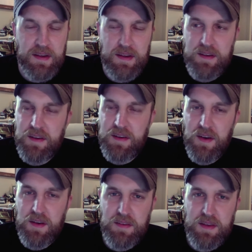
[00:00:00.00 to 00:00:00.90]
No, I don't
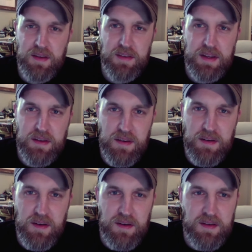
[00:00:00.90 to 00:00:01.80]
really have any
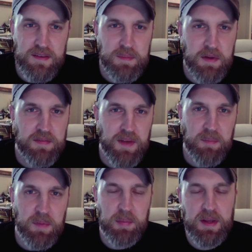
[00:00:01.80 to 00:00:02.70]
artists in my family,
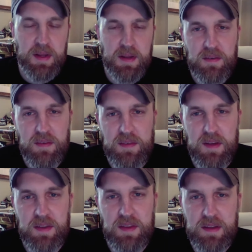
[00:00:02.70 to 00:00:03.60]
but they were
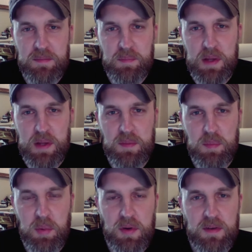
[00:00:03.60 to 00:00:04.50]
definitely big
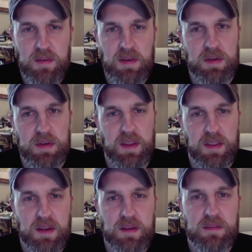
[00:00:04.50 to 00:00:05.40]
supporters of it, which I
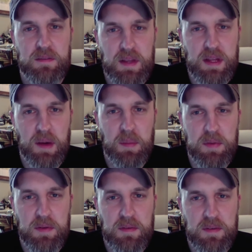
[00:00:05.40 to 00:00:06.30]
think really helped.
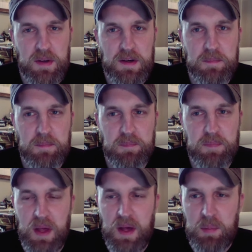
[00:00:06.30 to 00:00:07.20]
But
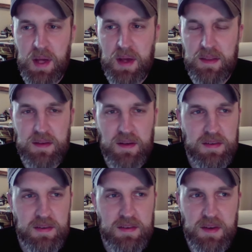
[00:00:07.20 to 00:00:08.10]
yeah, I think ever
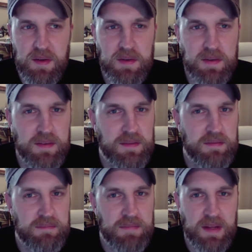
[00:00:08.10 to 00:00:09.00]
since I was
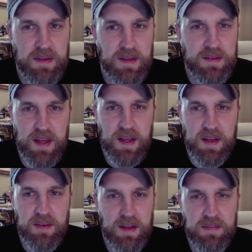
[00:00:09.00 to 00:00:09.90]
like second
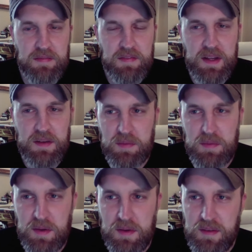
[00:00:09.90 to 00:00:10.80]
grade, I felt like it was
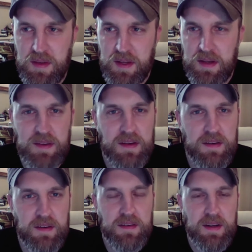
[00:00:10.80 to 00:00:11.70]
one of those like
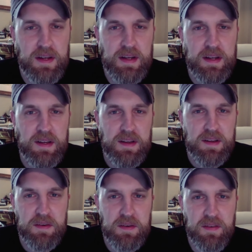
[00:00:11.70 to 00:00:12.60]
clear
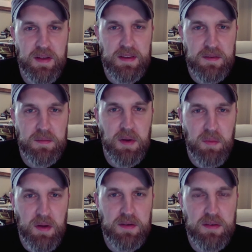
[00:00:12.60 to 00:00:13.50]
sort of like, this is what
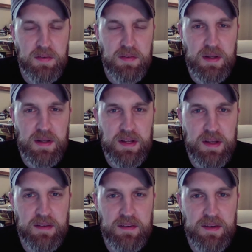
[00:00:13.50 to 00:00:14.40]
I want to do for a
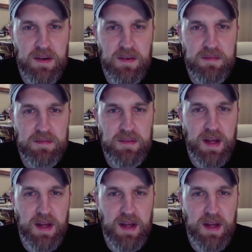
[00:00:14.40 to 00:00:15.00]
living, you know.